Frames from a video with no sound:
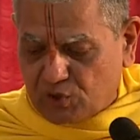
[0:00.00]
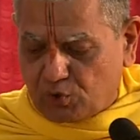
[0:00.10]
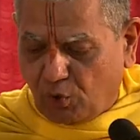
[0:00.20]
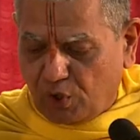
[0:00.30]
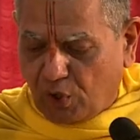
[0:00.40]

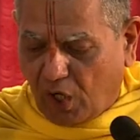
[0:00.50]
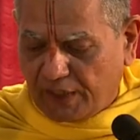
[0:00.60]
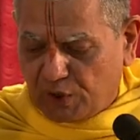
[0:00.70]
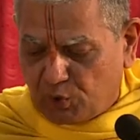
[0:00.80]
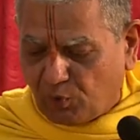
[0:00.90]
so
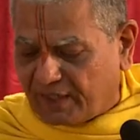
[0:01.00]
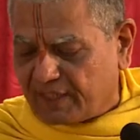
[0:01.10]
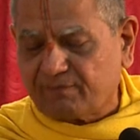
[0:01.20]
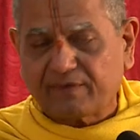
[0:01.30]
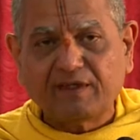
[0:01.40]

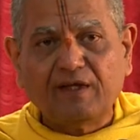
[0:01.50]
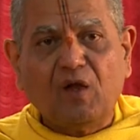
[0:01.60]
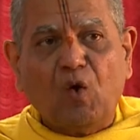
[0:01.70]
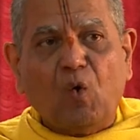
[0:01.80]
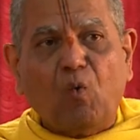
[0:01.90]
non-dual,
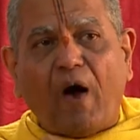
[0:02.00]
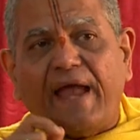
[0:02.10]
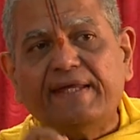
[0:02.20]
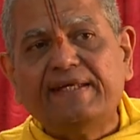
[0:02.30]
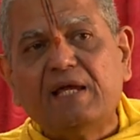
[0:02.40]

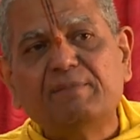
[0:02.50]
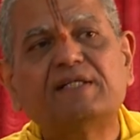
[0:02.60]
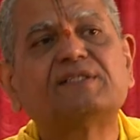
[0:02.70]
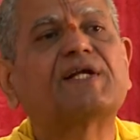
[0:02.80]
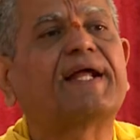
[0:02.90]
why name
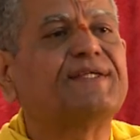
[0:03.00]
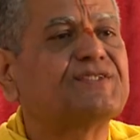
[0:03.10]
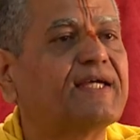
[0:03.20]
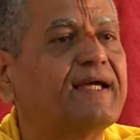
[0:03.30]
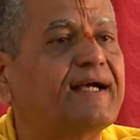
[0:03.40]
it
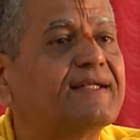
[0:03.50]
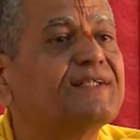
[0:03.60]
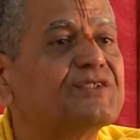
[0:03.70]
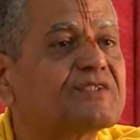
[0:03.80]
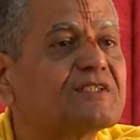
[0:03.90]
thrice at
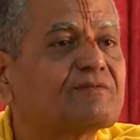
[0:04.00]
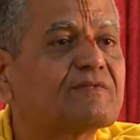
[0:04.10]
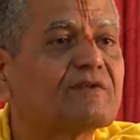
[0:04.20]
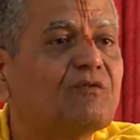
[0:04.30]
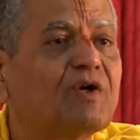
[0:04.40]
least?
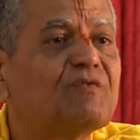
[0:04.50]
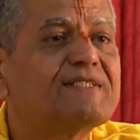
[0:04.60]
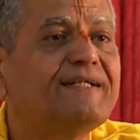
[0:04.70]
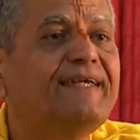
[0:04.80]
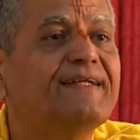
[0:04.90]
What
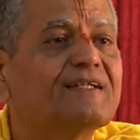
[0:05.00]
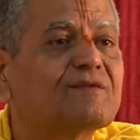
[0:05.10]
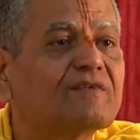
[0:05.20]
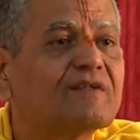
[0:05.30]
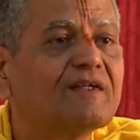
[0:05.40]
was the need?
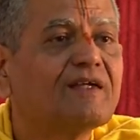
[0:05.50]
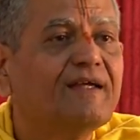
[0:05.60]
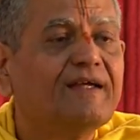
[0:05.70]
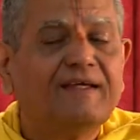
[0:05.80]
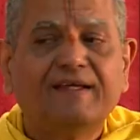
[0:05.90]

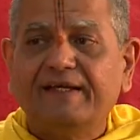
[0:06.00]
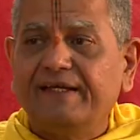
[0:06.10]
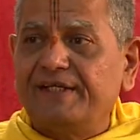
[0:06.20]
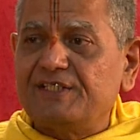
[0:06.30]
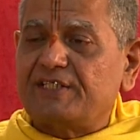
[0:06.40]

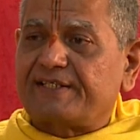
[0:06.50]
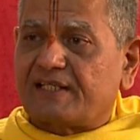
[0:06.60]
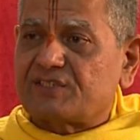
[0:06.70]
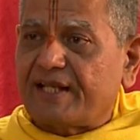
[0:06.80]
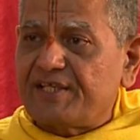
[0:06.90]
It is a
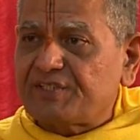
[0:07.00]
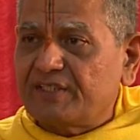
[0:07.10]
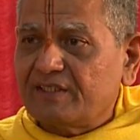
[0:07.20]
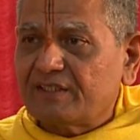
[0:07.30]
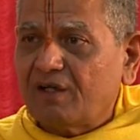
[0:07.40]

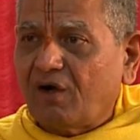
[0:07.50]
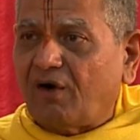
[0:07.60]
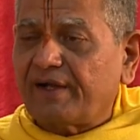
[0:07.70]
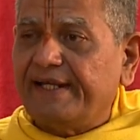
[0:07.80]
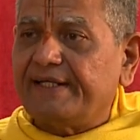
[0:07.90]
translation
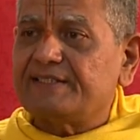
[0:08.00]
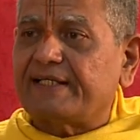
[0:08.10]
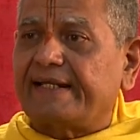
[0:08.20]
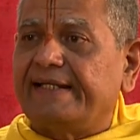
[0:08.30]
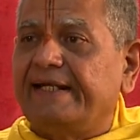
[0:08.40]
or it is
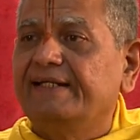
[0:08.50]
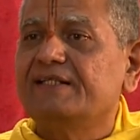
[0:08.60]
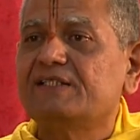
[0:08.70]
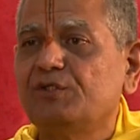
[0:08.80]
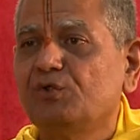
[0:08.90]
a
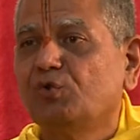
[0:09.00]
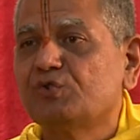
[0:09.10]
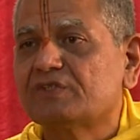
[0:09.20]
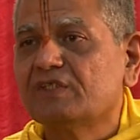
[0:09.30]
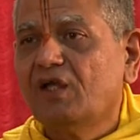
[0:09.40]
redundant
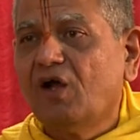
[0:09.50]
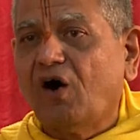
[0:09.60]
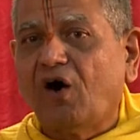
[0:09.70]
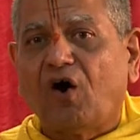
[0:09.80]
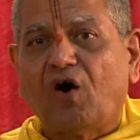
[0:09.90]
use
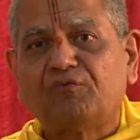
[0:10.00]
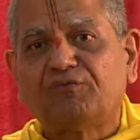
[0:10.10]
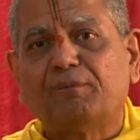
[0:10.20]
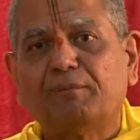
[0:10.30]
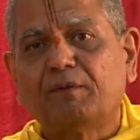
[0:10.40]
of
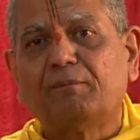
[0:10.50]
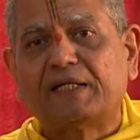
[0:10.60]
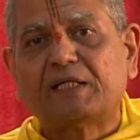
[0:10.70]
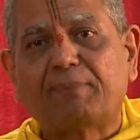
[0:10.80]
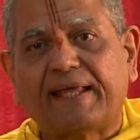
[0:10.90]

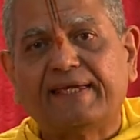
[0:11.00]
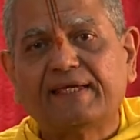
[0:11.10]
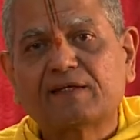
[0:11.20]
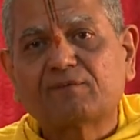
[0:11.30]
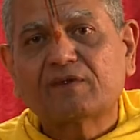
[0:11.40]

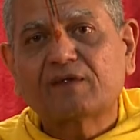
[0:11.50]
multiplying